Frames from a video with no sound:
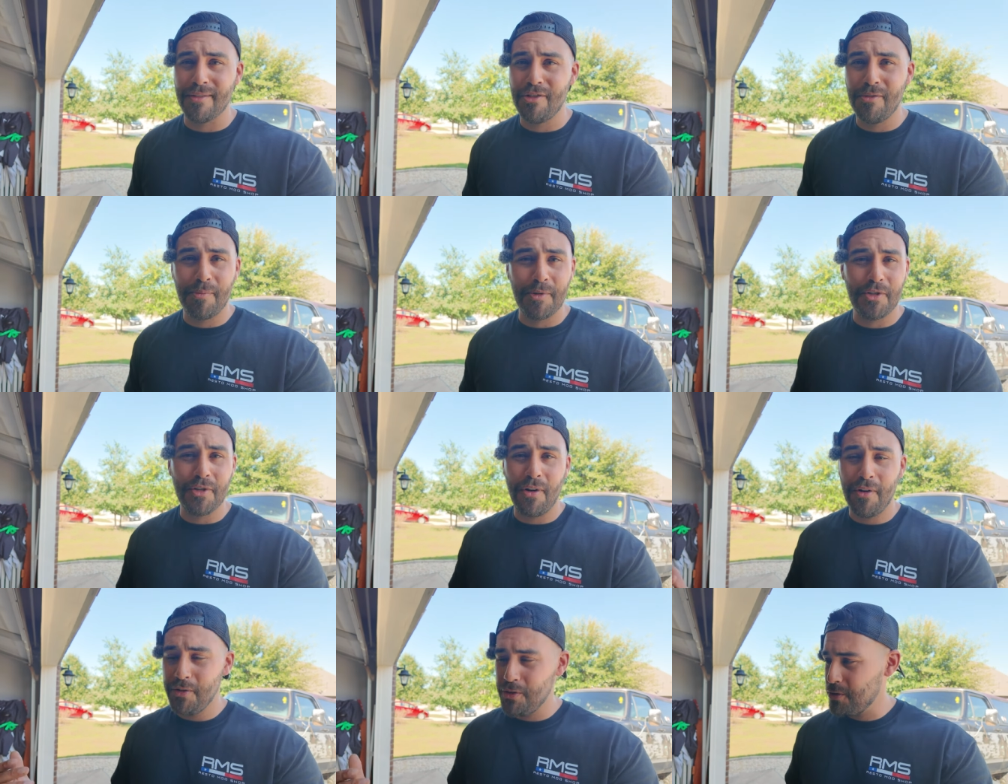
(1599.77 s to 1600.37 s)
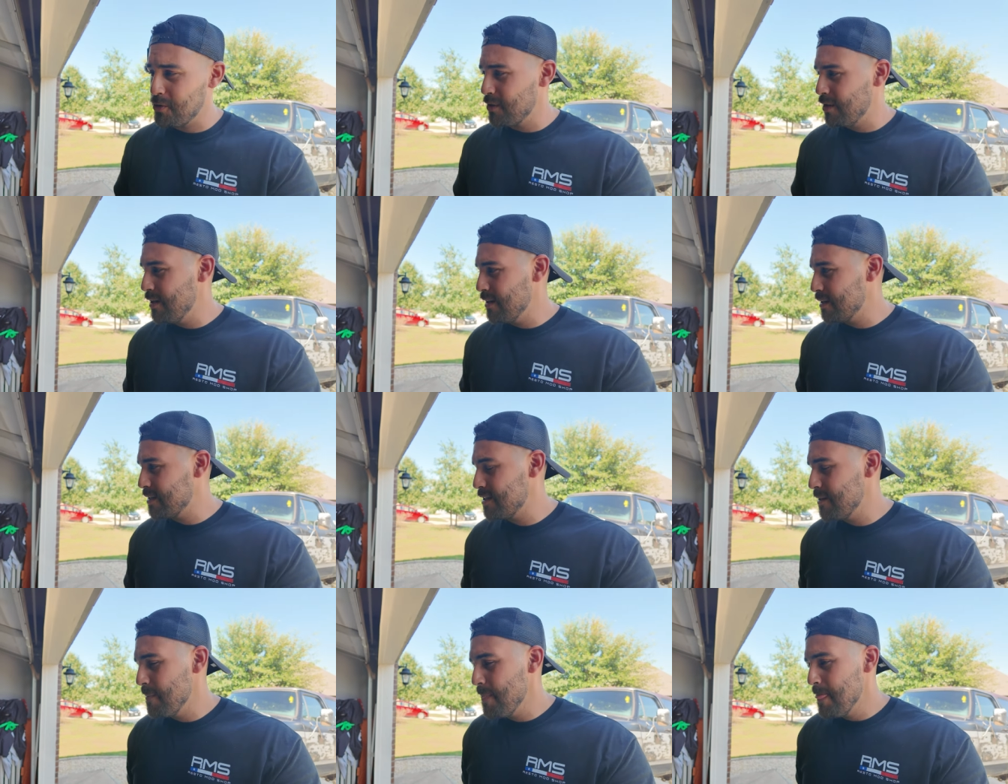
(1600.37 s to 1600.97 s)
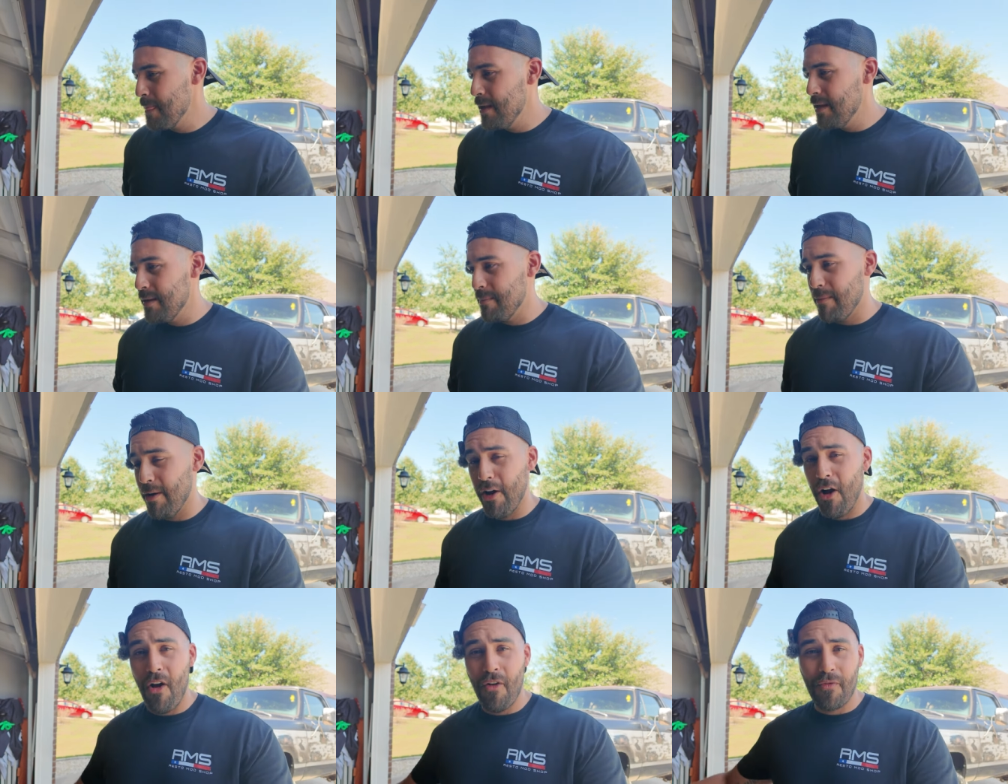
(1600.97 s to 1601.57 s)
Supercharged trucks,
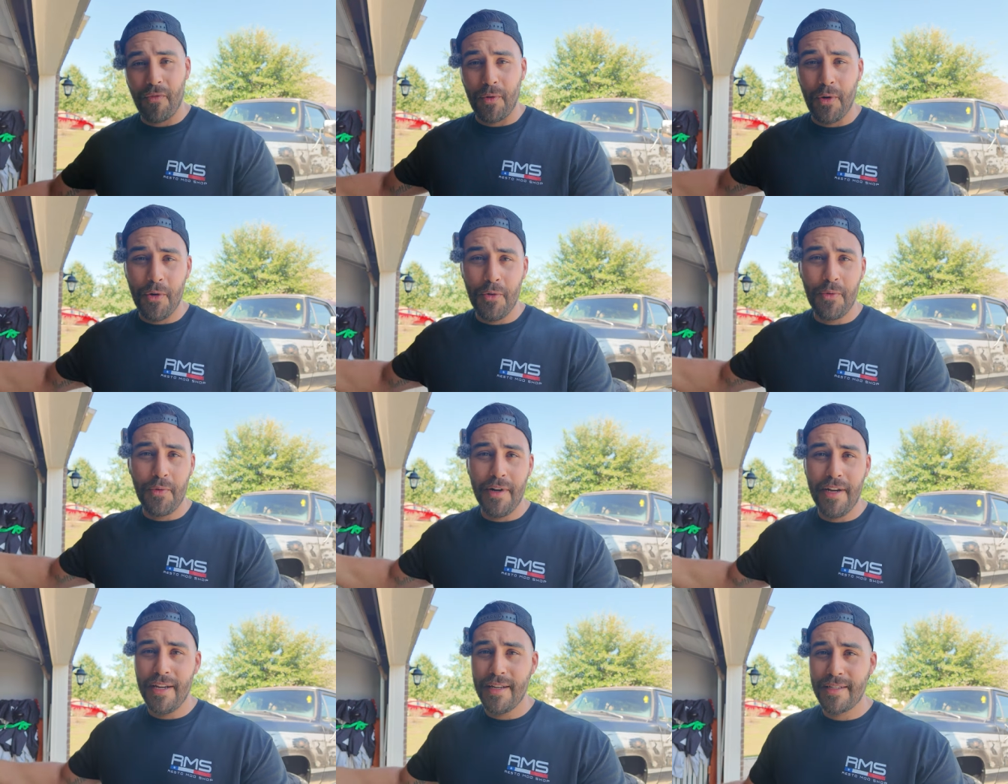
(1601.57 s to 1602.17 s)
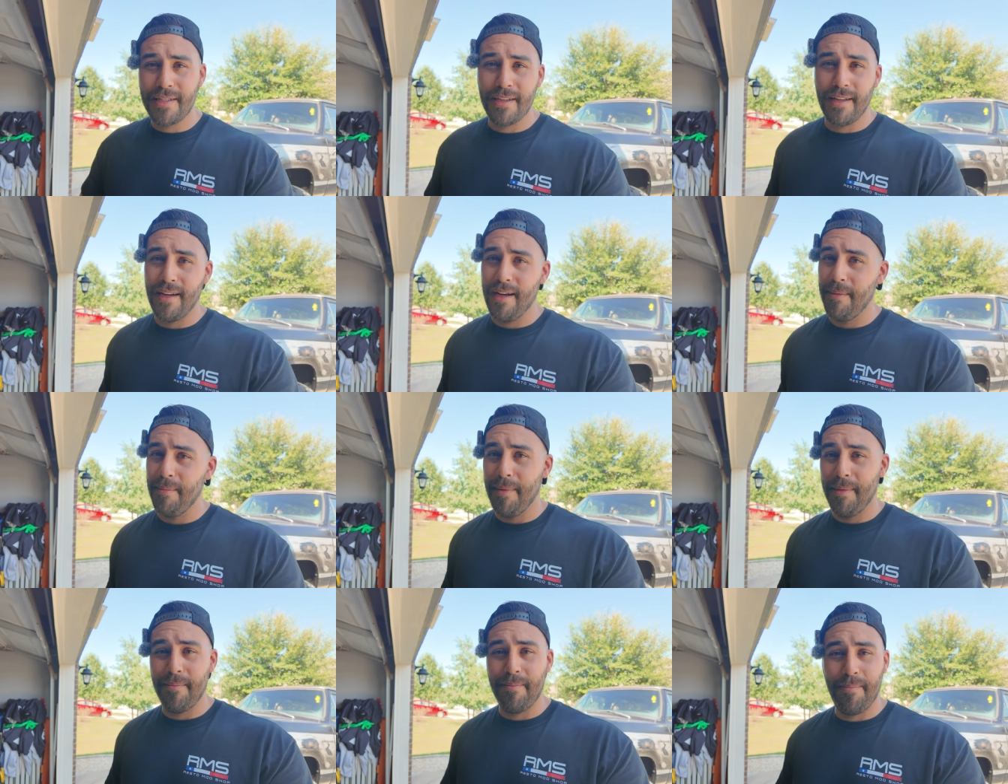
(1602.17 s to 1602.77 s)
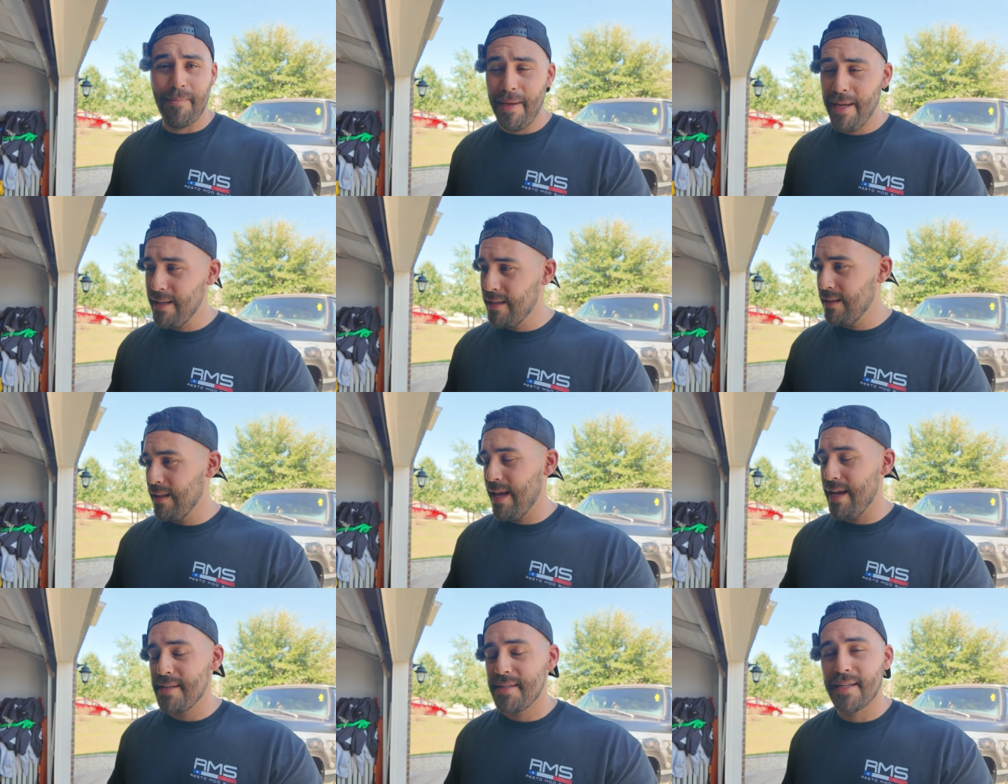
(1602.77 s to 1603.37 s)
my off-road rigs, I'm a big
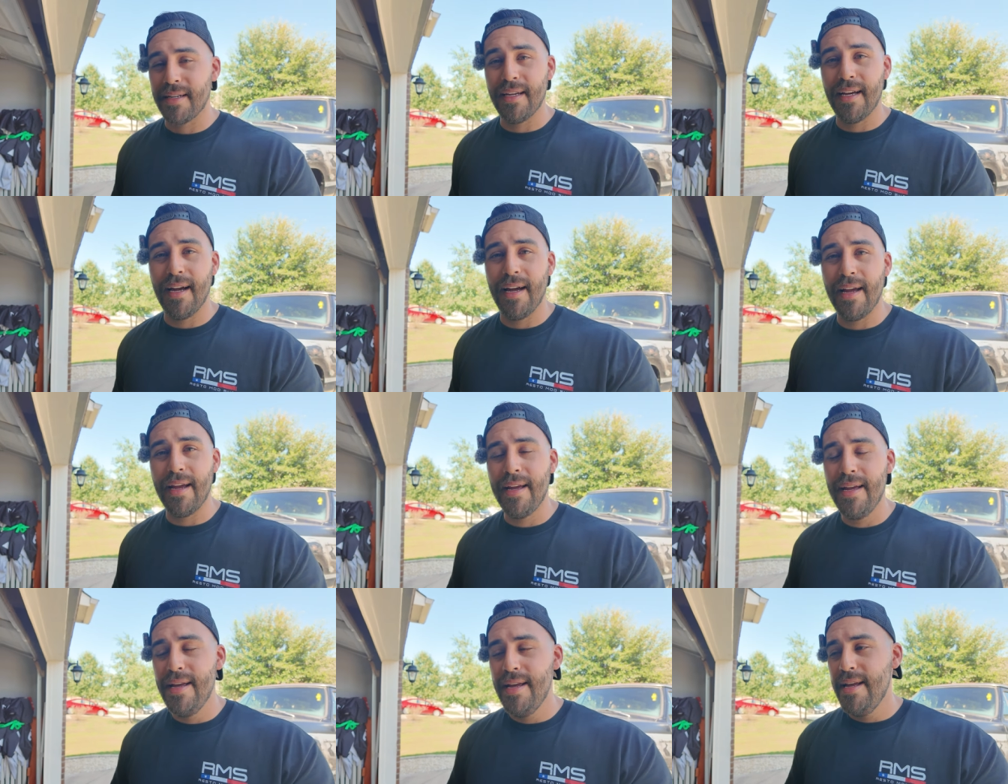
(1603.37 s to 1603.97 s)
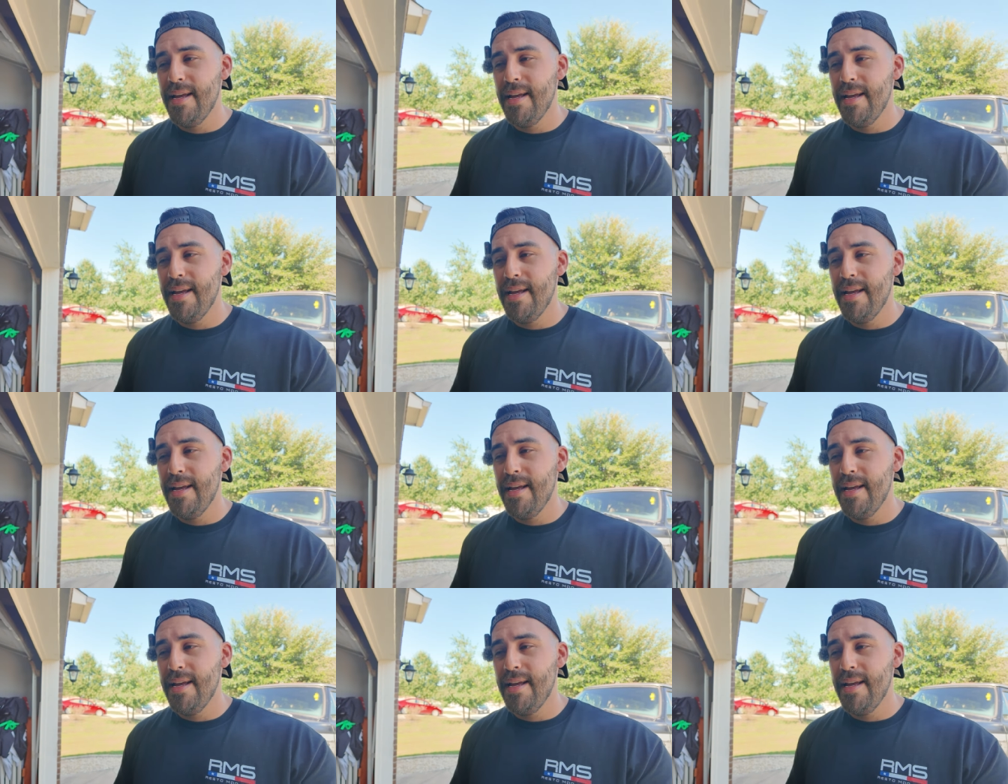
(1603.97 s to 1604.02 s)
classic guy.